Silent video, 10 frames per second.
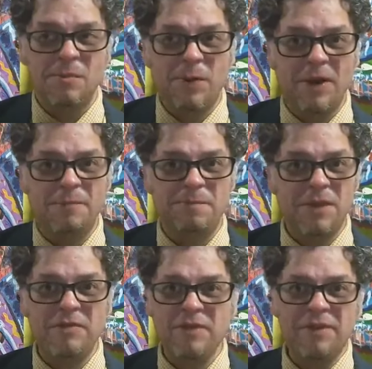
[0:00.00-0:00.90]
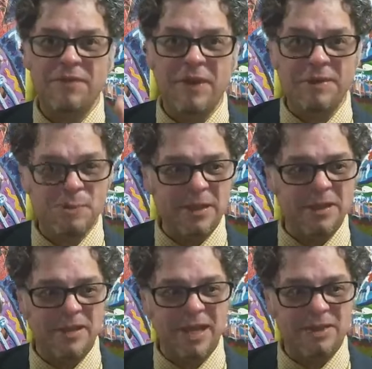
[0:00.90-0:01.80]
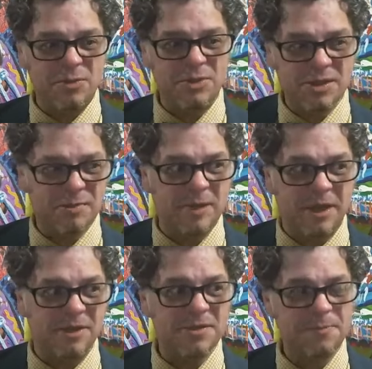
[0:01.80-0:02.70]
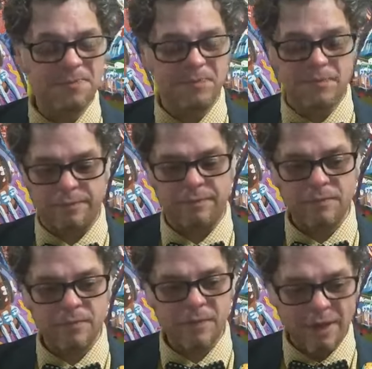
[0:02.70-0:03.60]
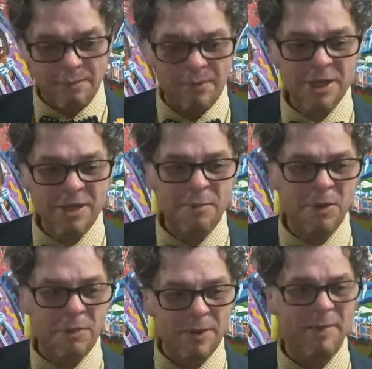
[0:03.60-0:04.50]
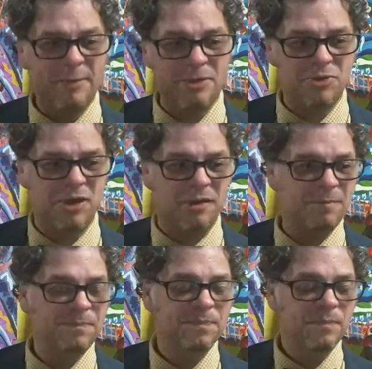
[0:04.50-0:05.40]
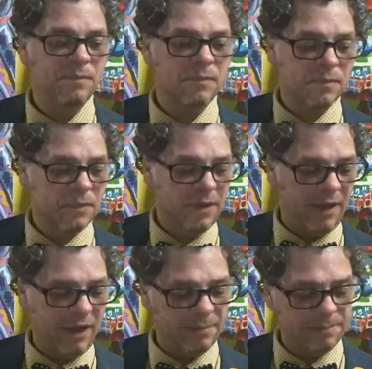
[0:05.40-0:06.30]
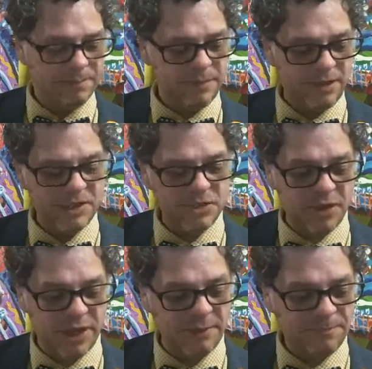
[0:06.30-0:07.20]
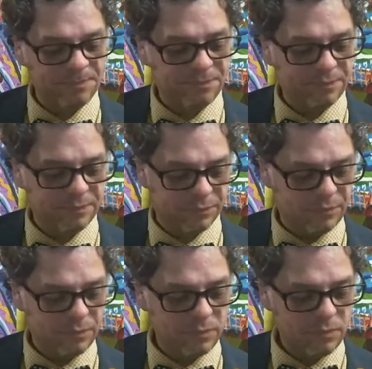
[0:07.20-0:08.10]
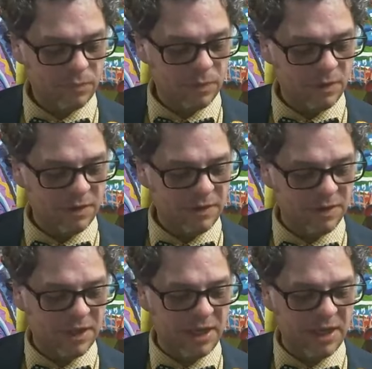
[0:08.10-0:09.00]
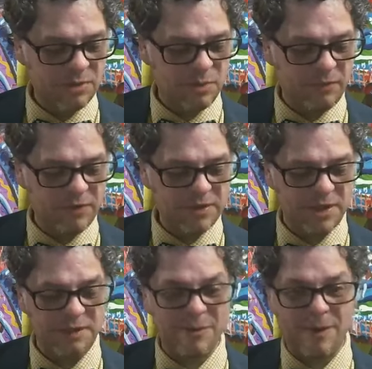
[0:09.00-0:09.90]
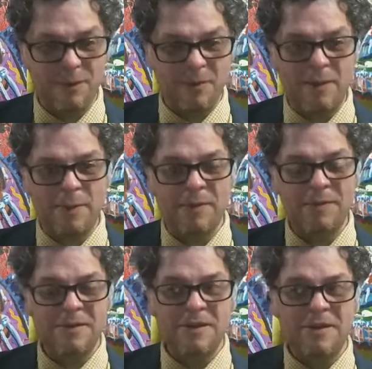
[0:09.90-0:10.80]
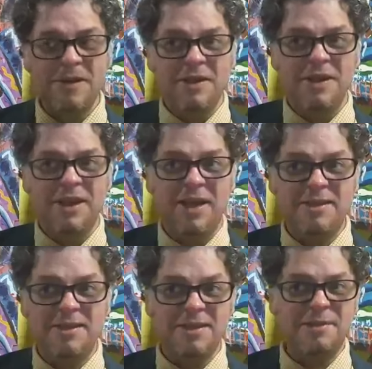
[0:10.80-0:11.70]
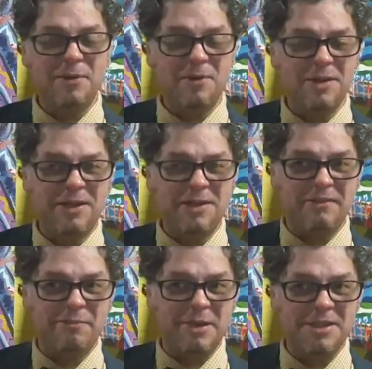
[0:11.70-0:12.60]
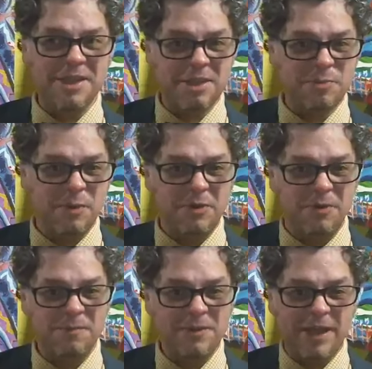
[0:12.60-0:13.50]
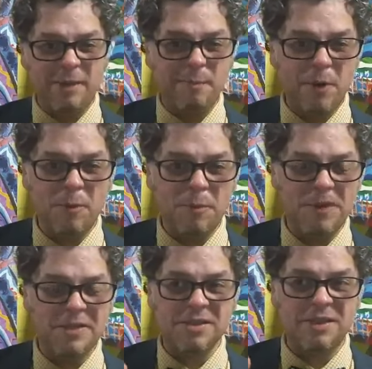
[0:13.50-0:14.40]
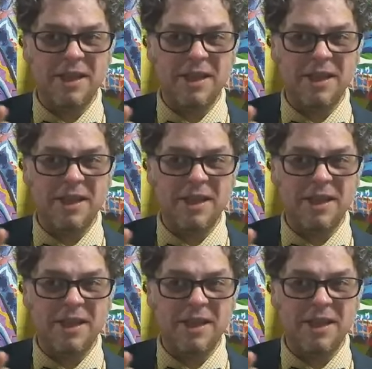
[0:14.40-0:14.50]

But even if I spend a day doing something else, I'm going to come home and I'm going to draw. And yesterday, I took the kids. We visited Grandma, Grandpa. And I deliberately left my sketchbook home. Not on purpose.